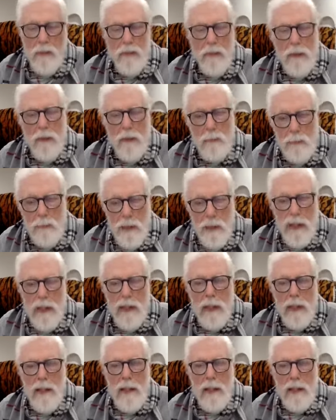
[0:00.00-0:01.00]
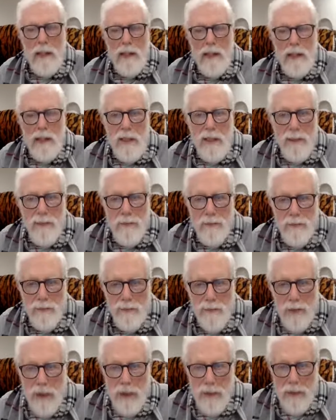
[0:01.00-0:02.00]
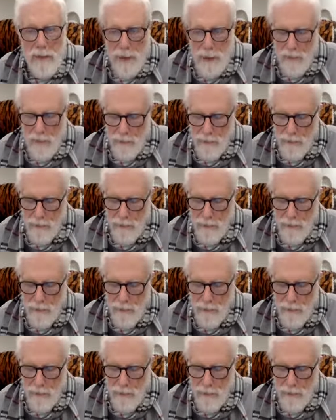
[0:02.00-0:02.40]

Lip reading: will be defective.